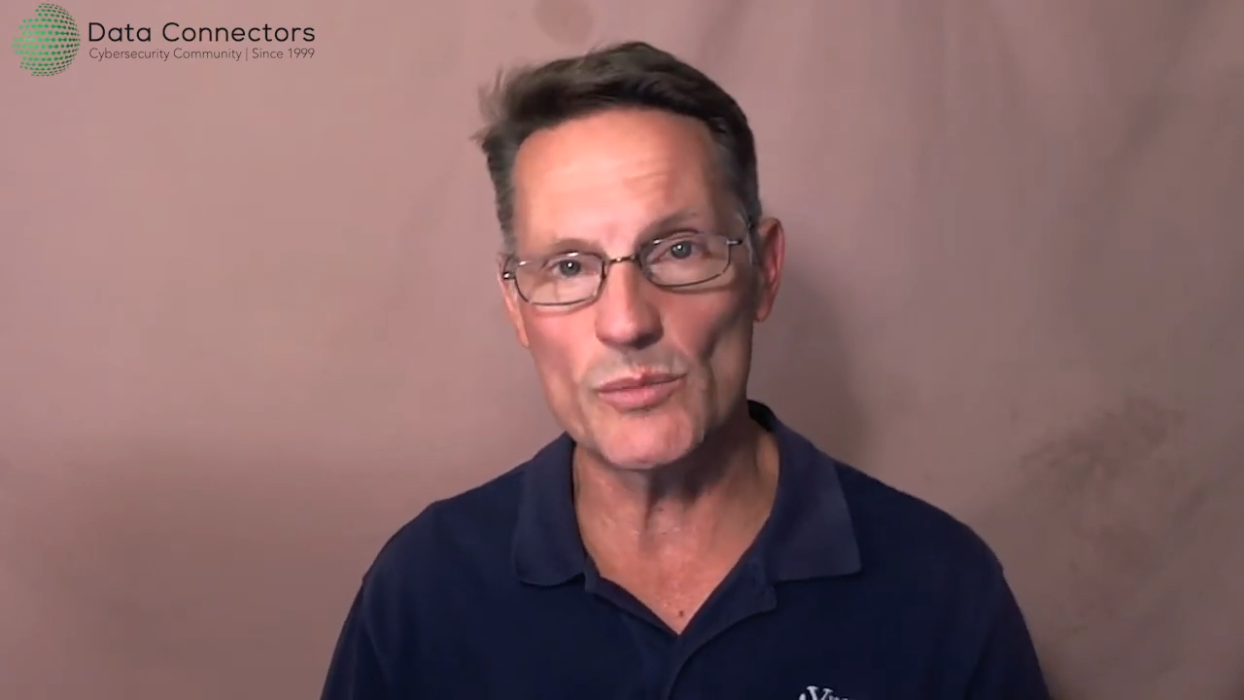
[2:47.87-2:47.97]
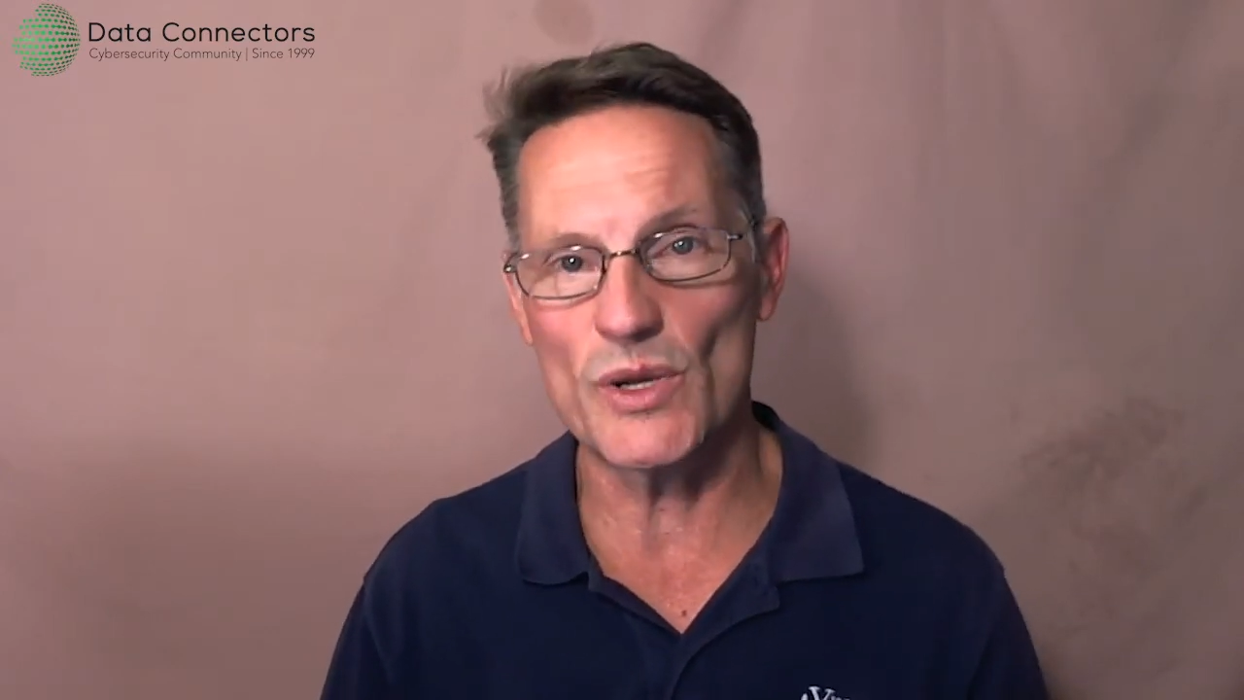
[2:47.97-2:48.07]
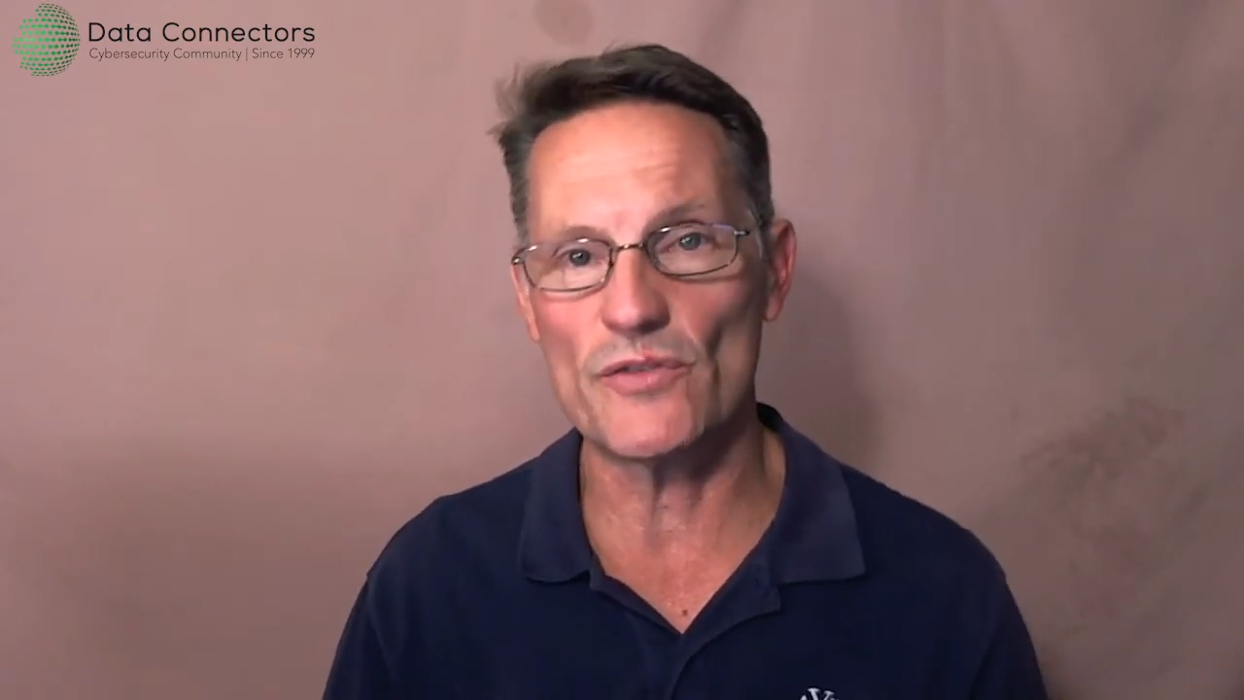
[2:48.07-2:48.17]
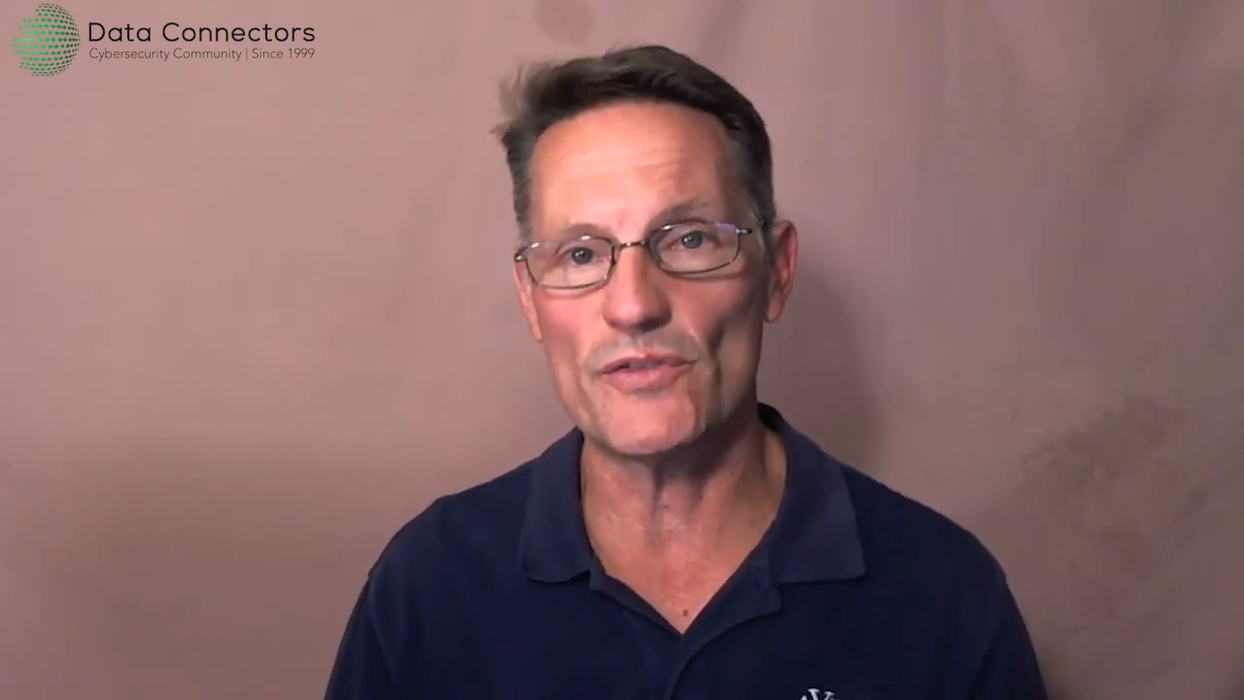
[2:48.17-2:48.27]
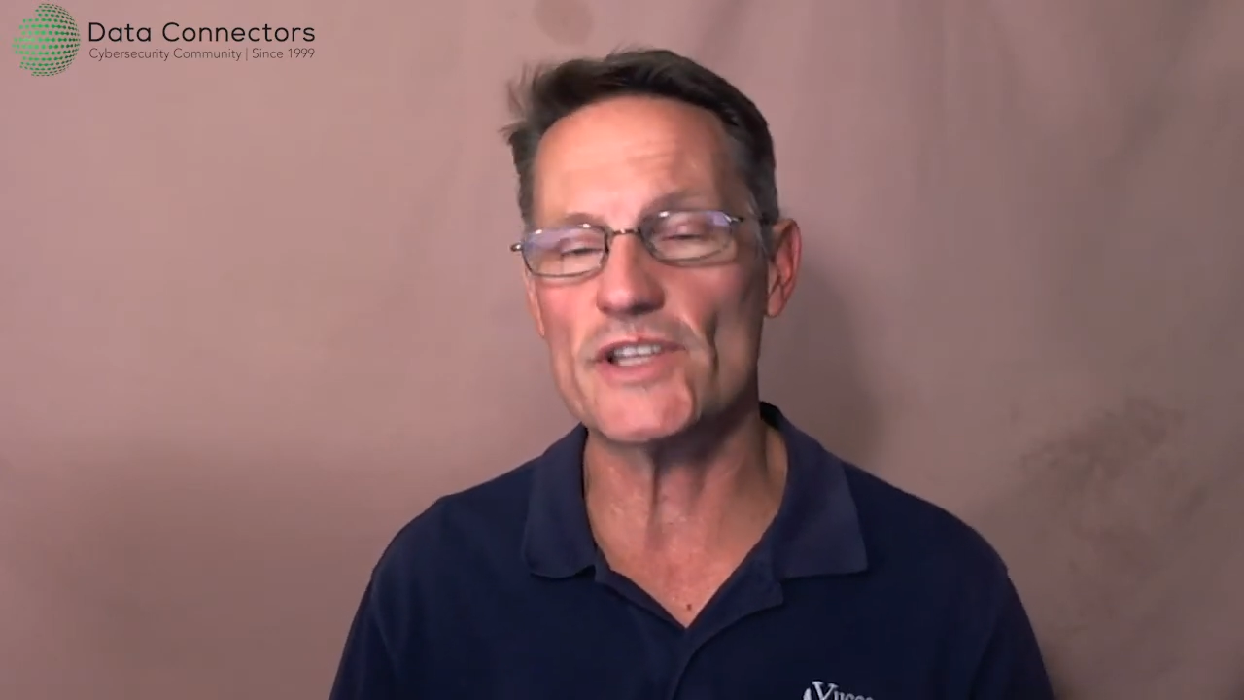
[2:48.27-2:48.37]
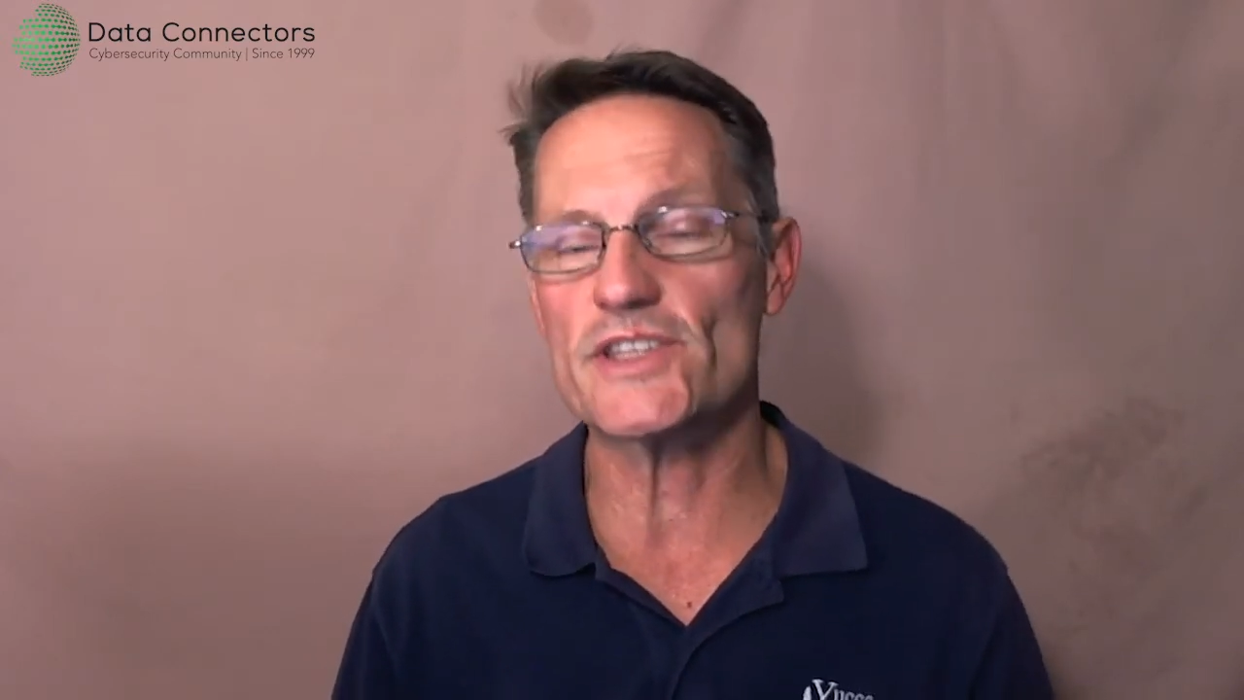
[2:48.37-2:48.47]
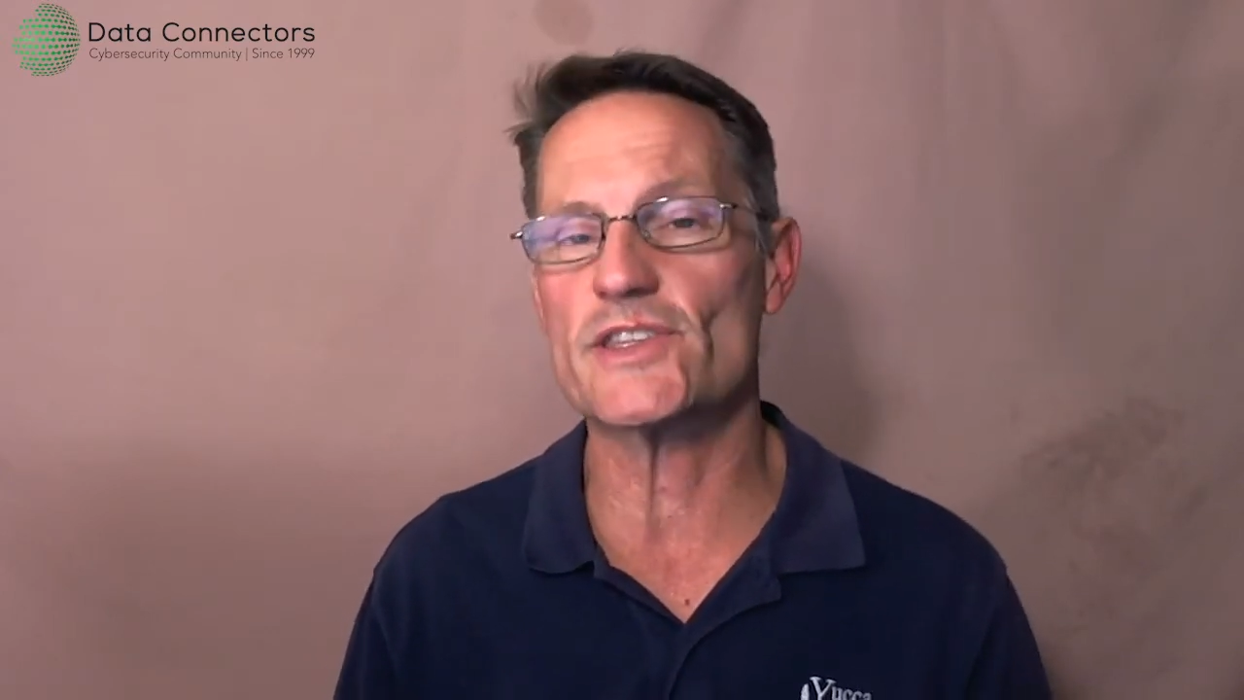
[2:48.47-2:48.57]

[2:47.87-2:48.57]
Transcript: benefits,